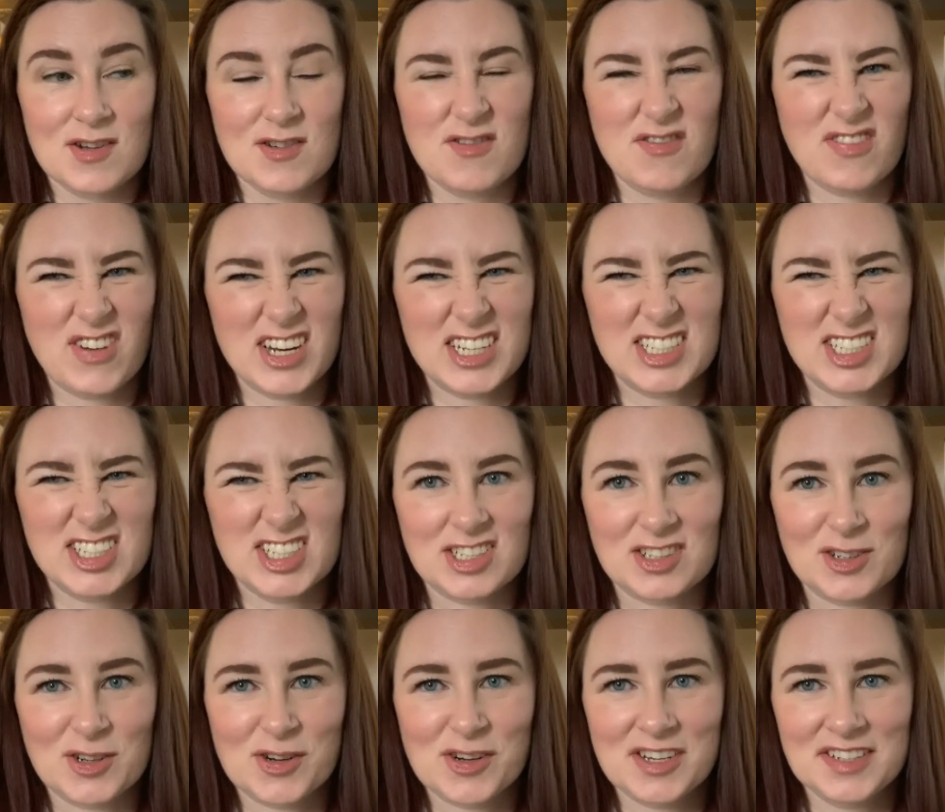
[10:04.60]
fresh
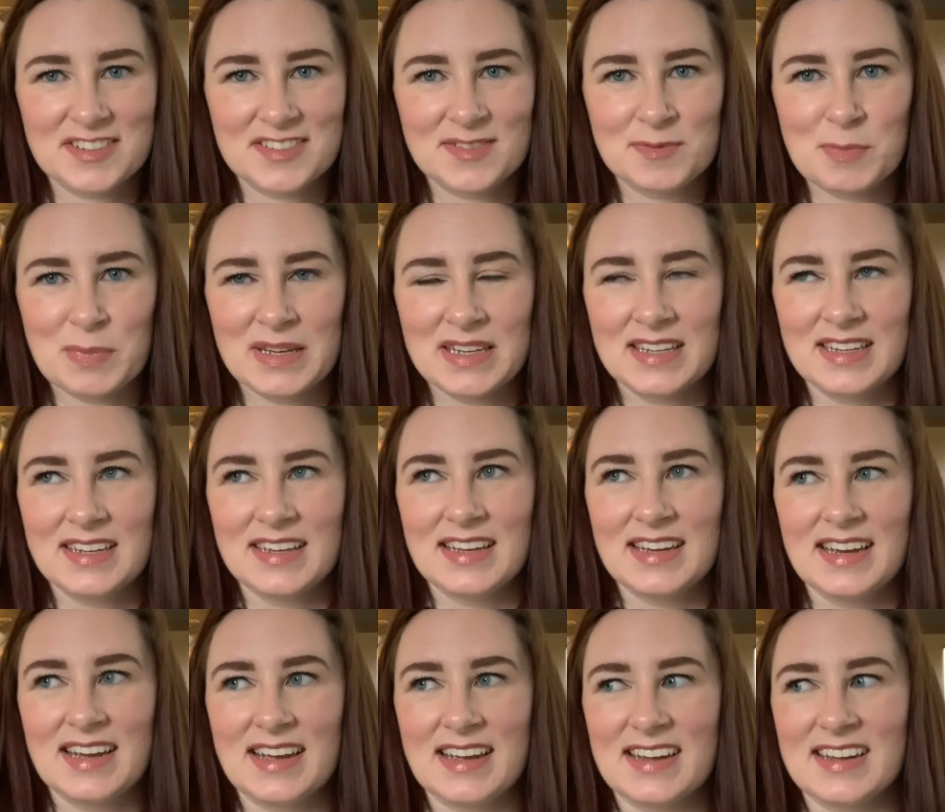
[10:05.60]
and crisp
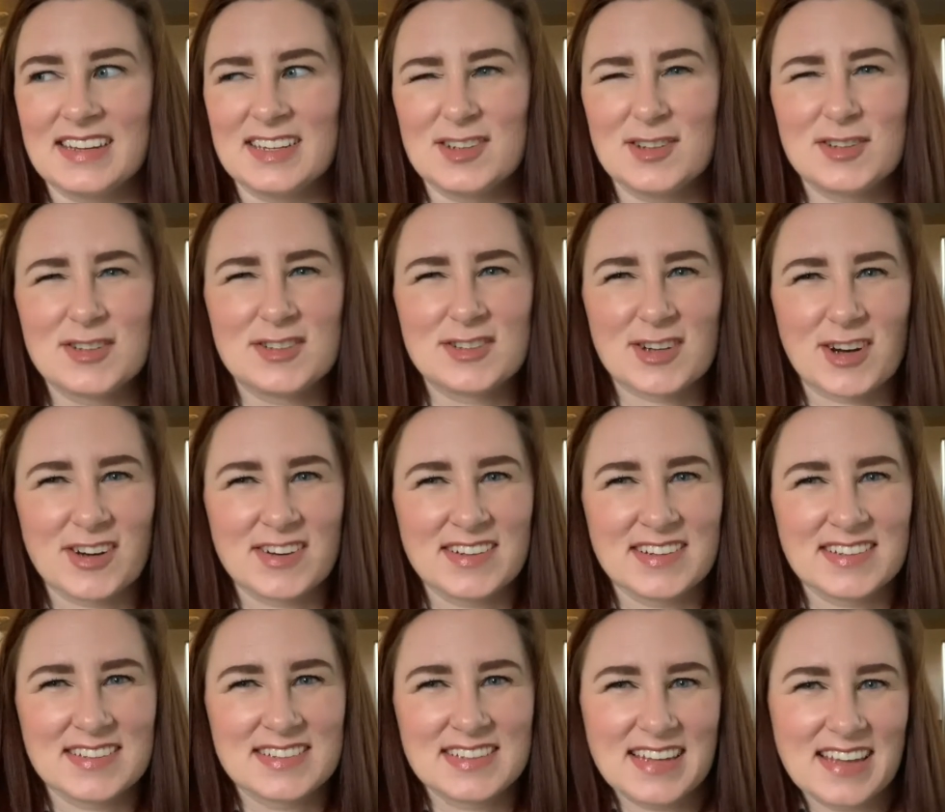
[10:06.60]
and
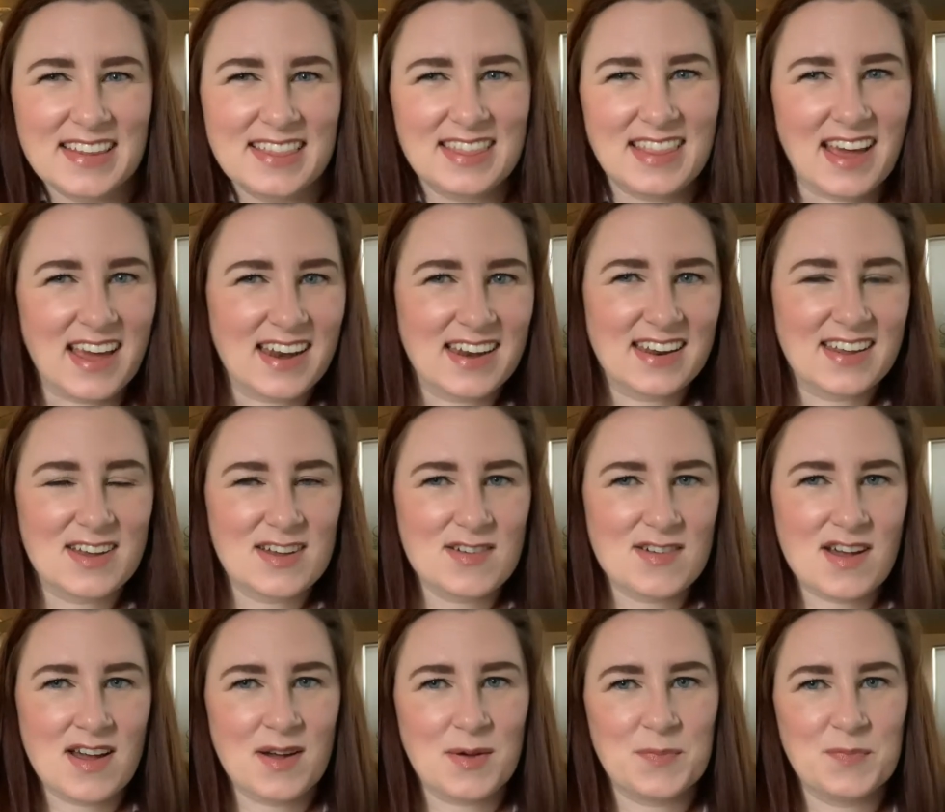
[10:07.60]
starting to get that
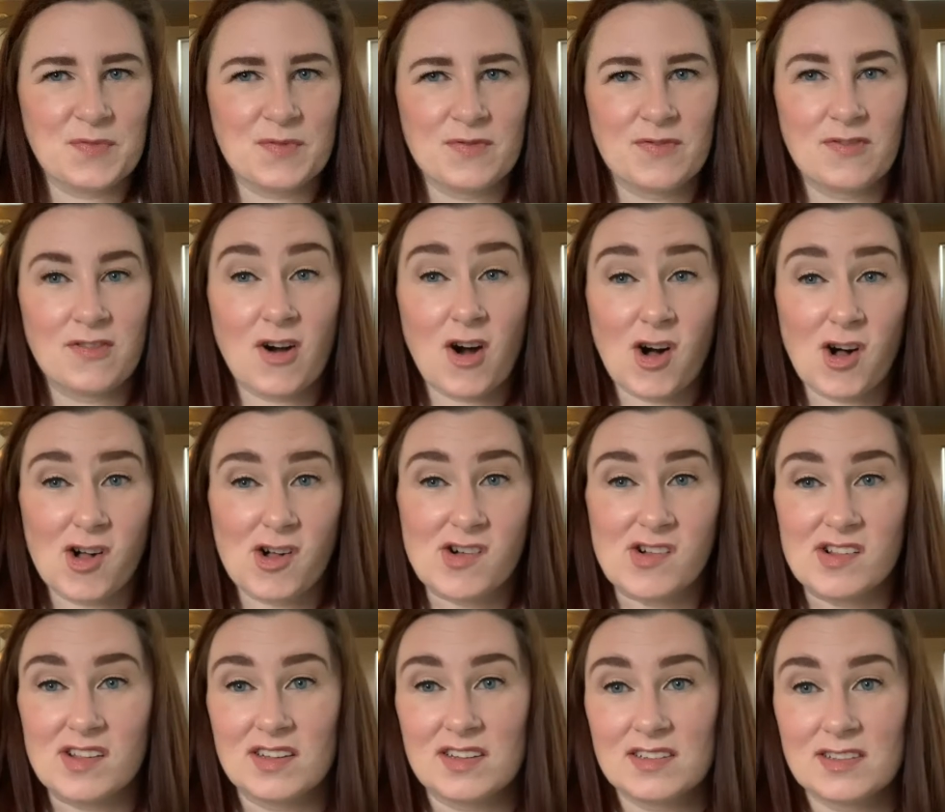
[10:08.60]

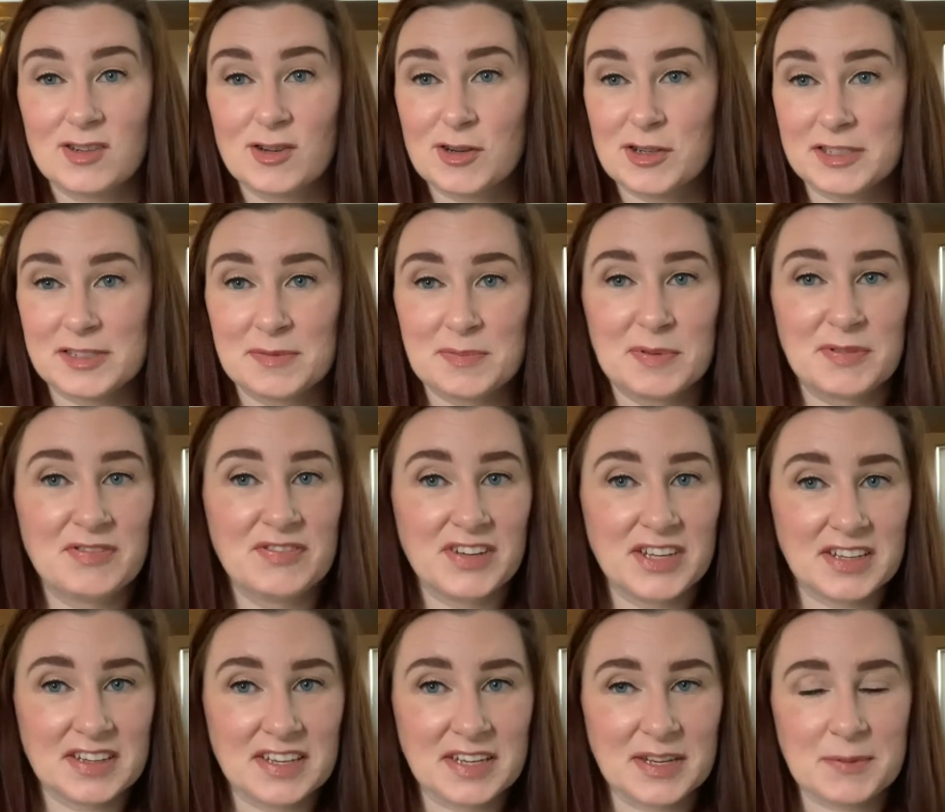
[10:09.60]
fall crisp
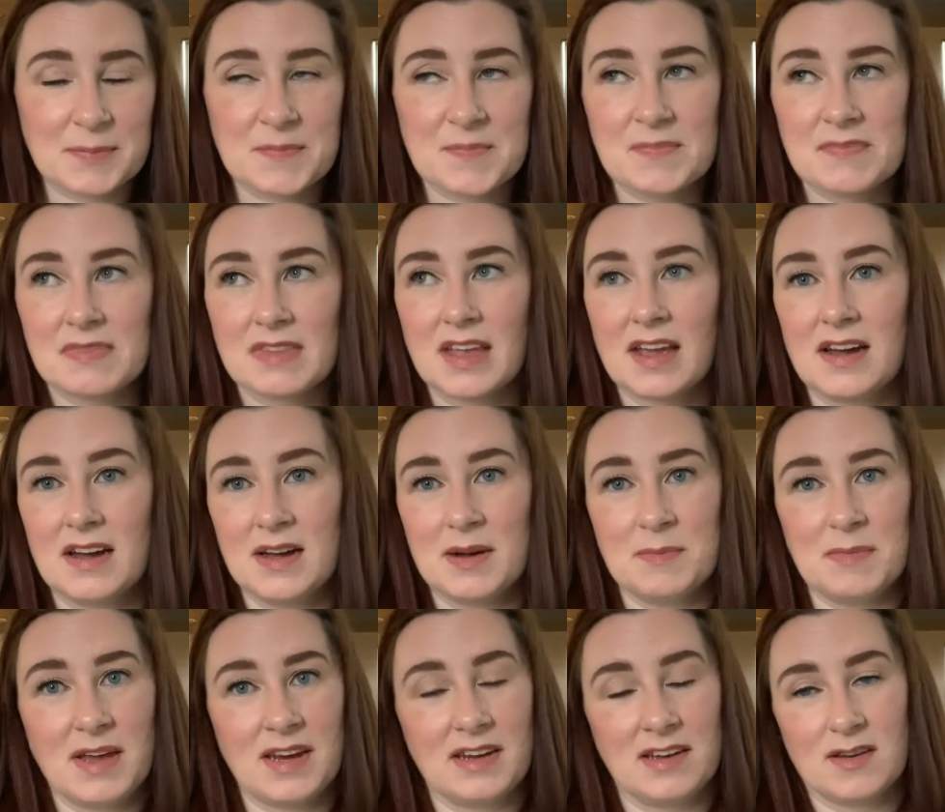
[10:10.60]
feeling,
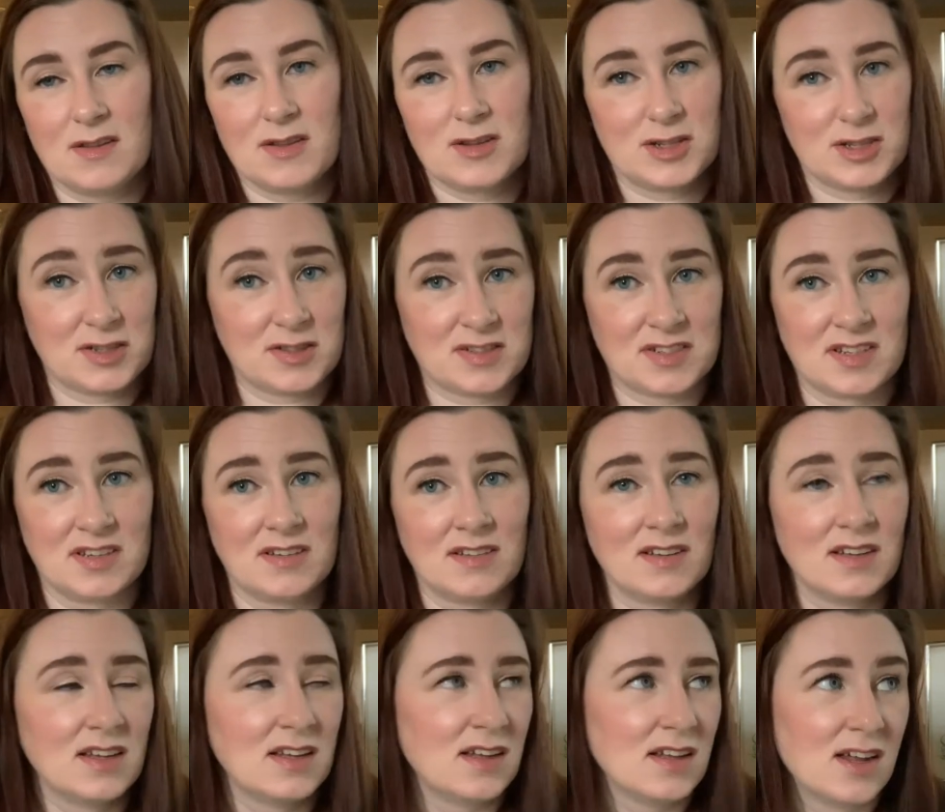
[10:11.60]
and it's just
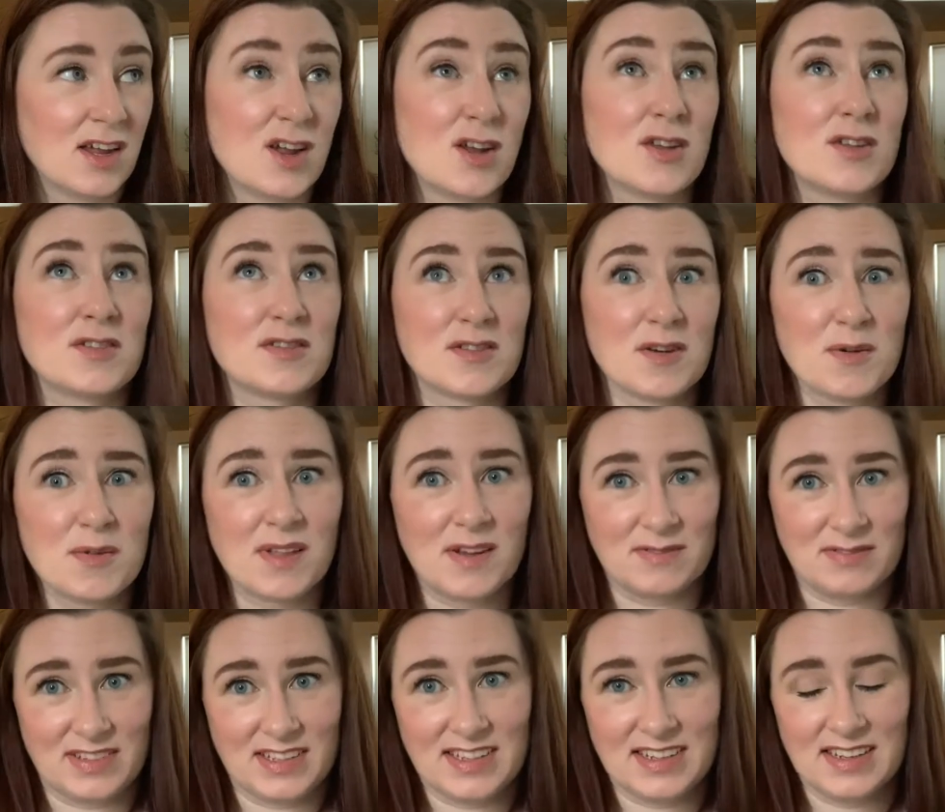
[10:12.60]
so
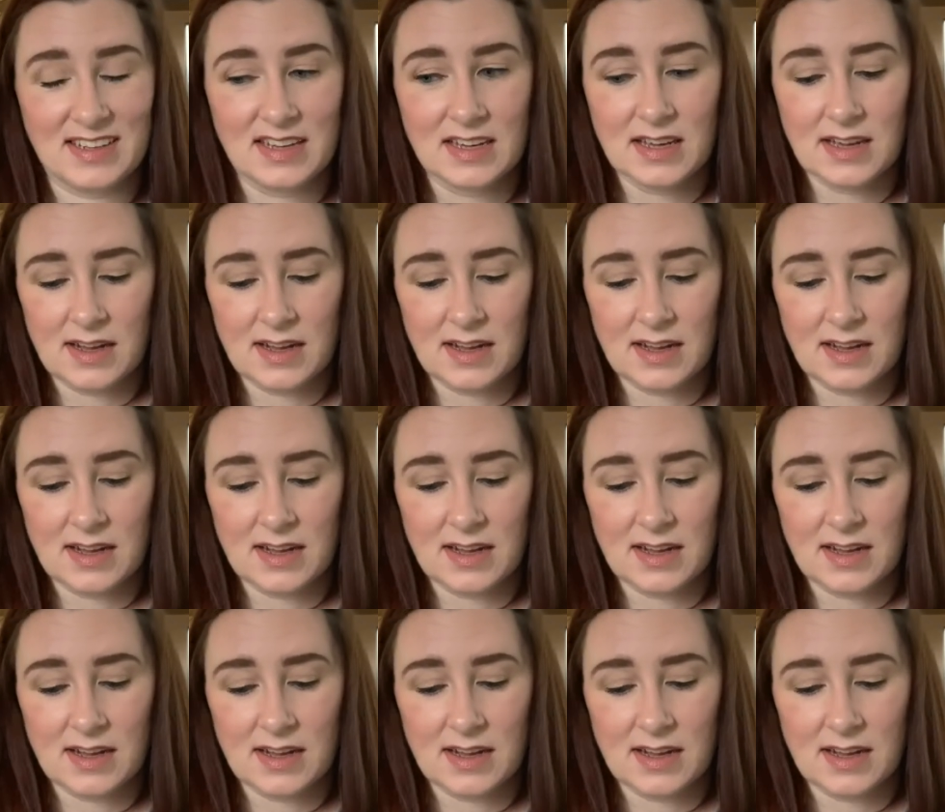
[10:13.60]
lovely.